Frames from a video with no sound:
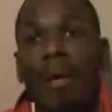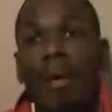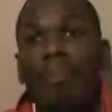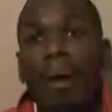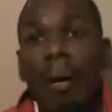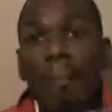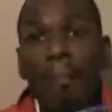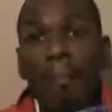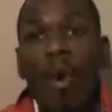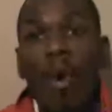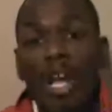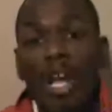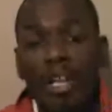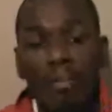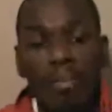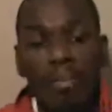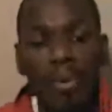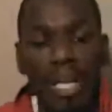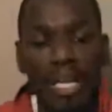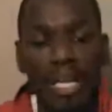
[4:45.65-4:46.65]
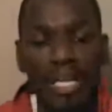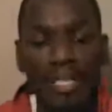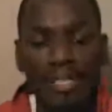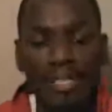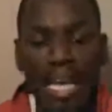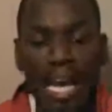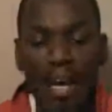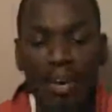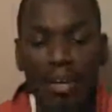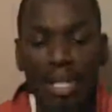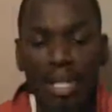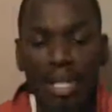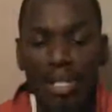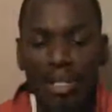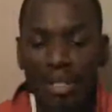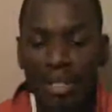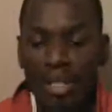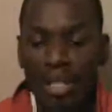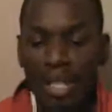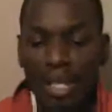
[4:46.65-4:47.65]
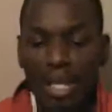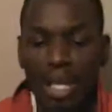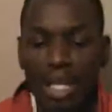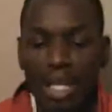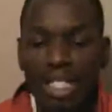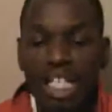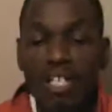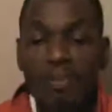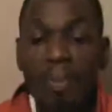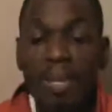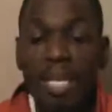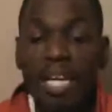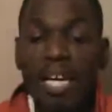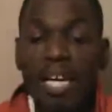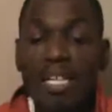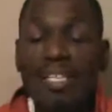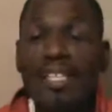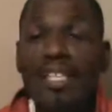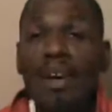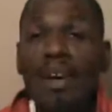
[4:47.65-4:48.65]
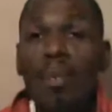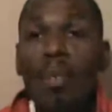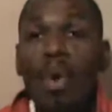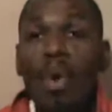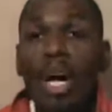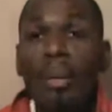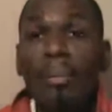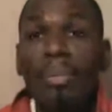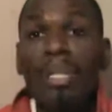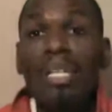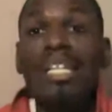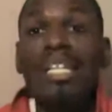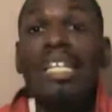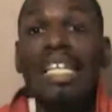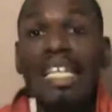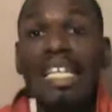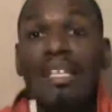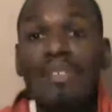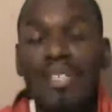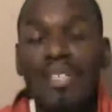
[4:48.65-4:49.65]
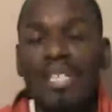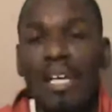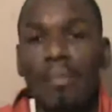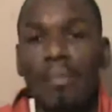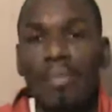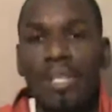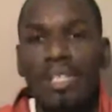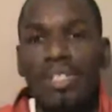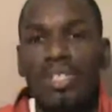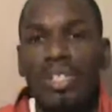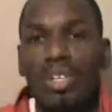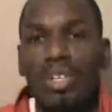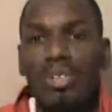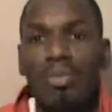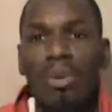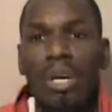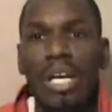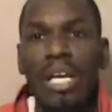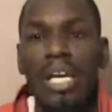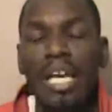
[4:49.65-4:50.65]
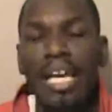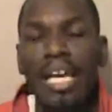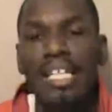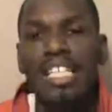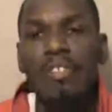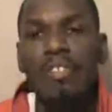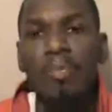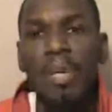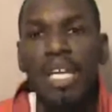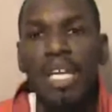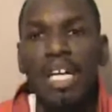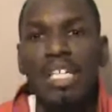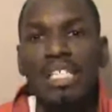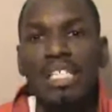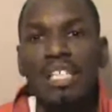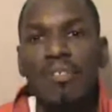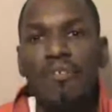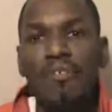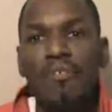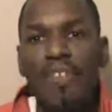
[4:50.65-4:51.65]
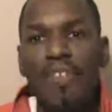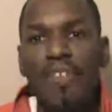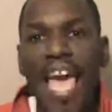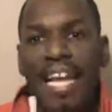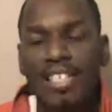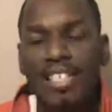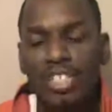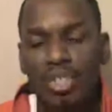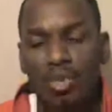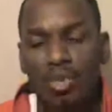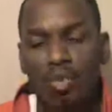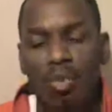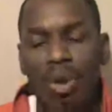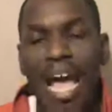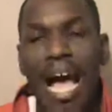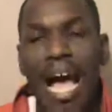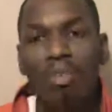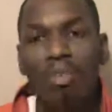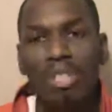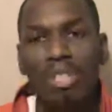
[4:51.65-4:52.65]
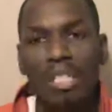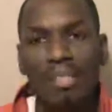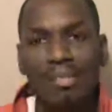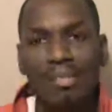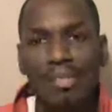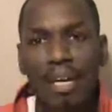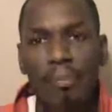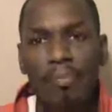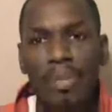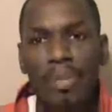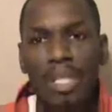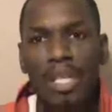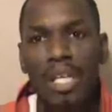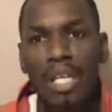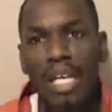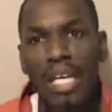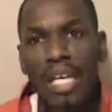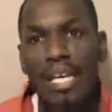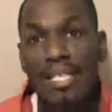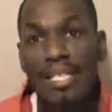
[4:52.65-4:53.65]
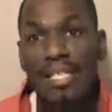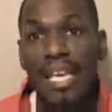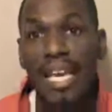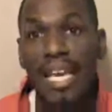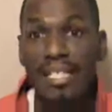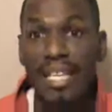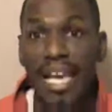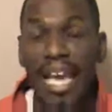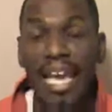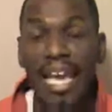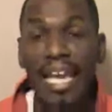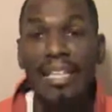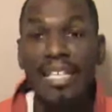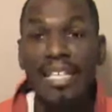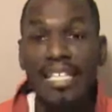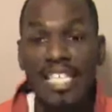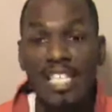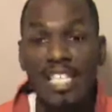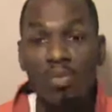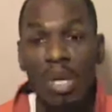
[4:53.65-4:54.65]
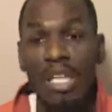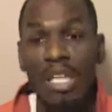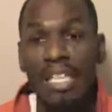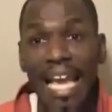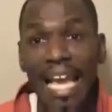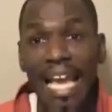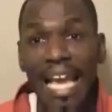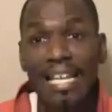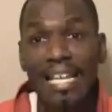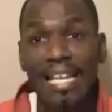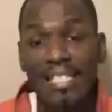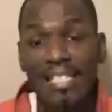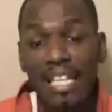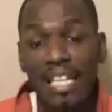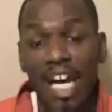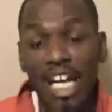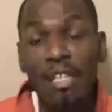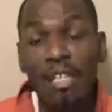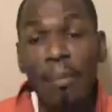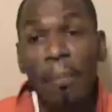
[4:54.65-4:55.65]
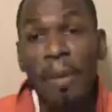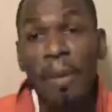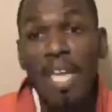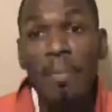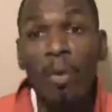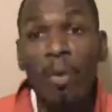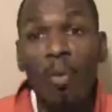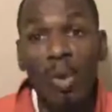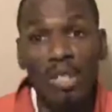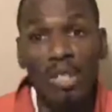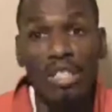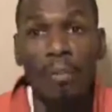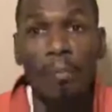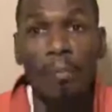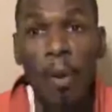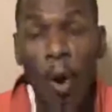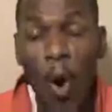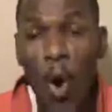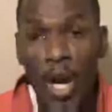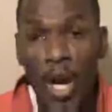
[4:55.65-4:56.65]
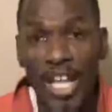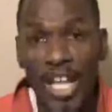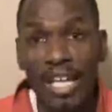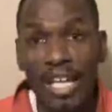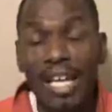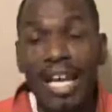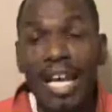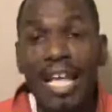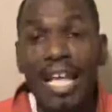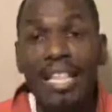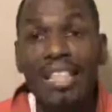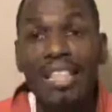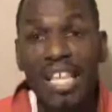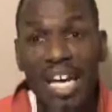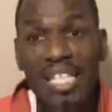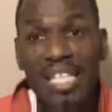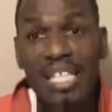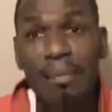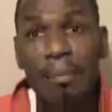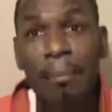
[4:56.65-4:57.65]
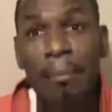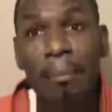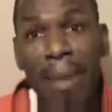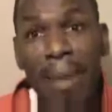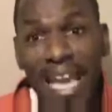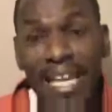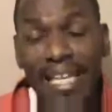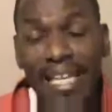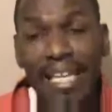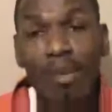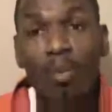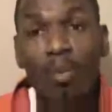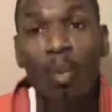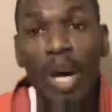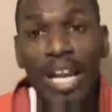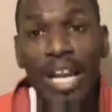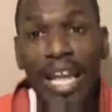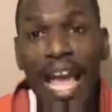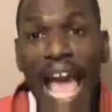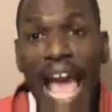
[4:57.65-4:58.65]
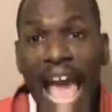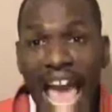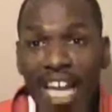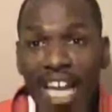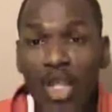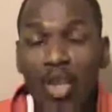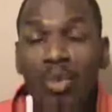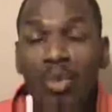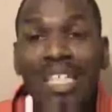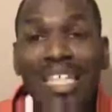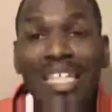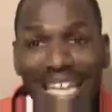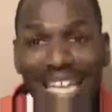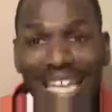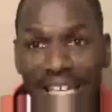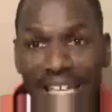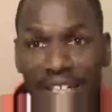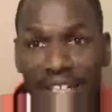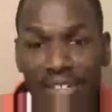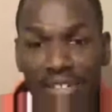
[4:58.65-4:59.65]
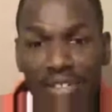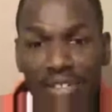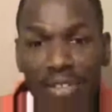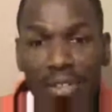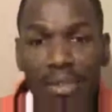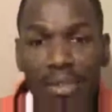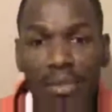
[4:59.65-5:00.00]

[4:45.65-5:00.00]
My point in bringing this out is, just because someone believes something a certain way, just because the facts surrounding something says, hey, this is what that is, and other people will support it, doesn't make it what it actually is.